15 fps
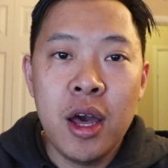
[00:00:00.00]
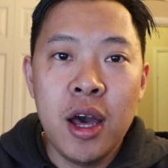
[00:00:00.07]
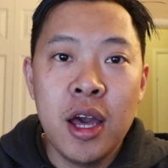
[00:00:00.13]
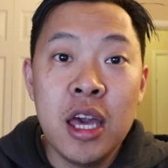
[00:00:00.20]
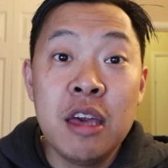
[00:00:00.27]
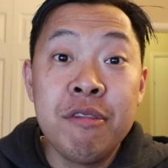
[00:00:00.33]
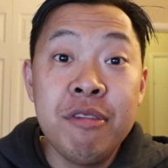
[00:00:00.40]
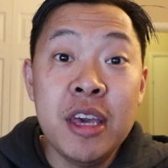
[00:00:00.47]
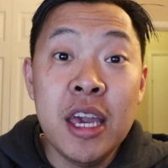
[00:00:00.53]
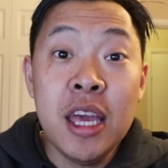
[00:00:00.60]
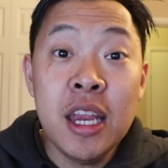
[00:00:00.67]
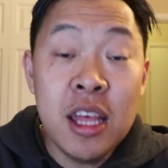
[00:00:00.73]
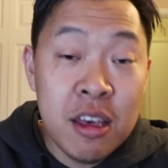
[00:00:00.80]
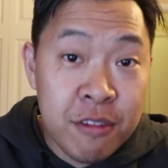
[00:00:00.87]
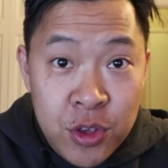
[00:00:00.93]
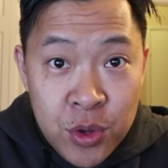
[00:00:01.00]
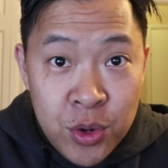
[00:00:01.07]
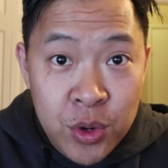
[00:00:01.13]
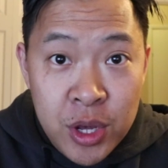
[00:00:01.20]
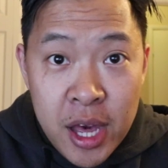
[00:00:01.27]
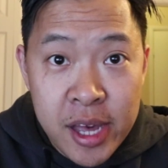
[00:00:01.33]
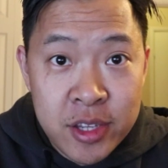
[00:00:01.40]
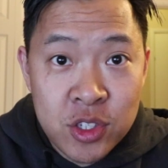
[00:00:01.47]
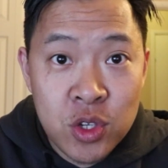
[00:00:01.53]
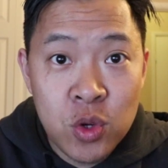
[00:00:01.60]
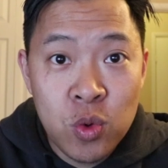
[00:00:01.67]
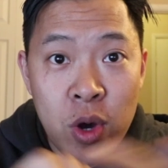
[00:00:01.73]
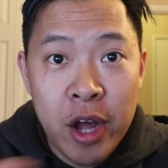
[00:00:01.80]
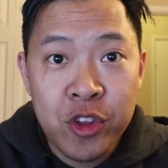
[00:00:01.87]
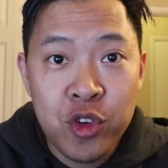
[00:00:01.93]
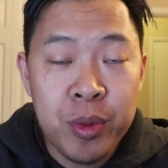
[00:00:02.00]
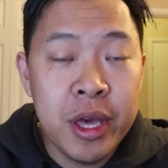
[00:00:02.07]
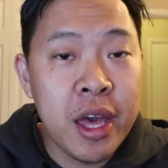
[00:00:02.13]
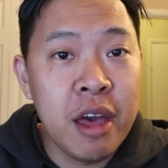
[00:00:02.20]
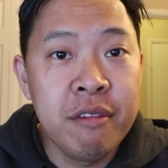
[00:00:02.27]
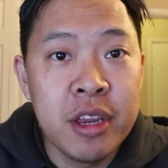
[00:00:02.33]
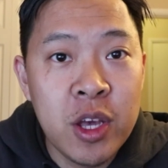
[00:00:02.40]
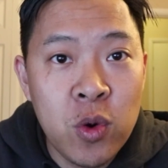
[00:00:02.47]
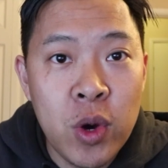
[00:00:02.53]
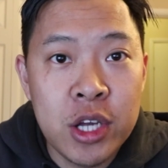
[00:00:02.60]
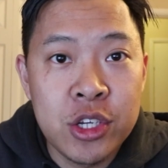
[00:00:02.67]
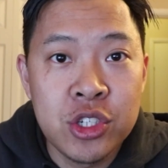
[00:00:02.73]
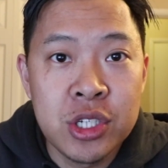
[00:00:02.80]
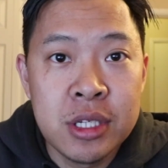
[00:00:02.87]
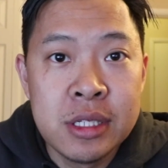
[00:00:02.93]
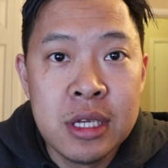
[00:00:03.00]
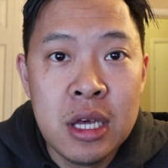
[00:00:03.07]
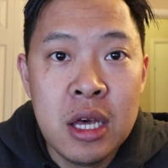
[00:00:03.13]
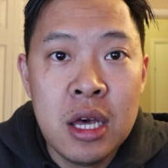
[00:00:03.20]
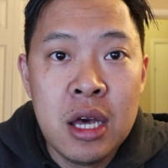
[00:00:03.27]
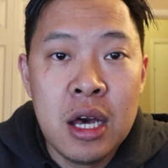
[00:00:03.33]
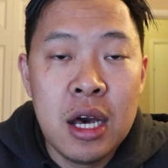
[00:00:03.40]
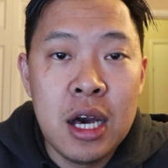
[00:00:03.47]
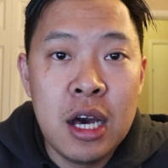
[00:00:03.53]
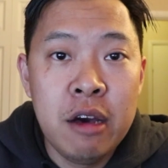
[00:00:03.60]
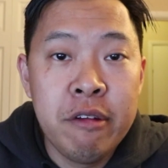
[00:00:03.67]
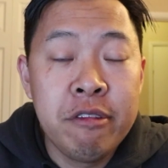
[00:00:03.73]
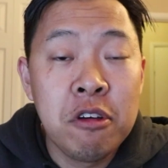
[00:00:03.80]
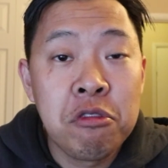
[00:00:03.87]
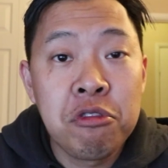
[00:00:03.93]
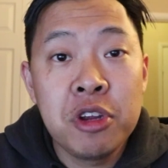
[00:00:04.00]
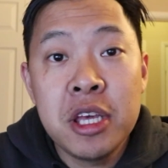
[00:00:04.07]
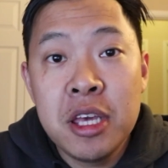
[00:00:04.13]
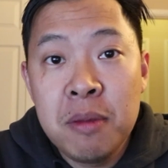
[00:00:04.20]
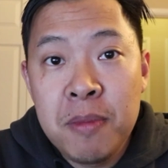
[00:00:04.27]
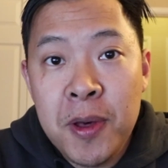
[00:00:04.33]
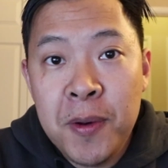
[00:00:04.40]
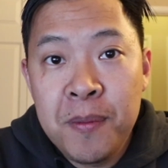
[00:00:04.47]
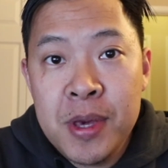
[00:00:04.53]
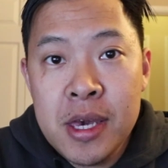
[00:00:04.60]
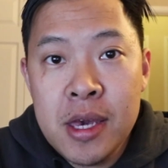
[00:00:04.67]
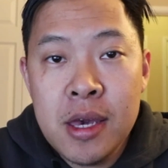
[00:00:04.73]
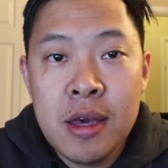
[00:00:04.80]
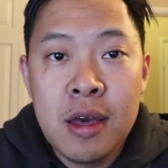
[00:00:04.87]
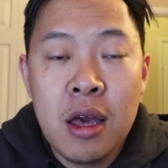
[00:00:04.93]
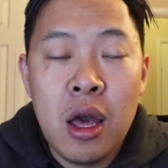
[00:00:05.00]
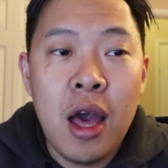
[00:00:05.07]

If any of you guys who watch me have any questions, feel free to email me.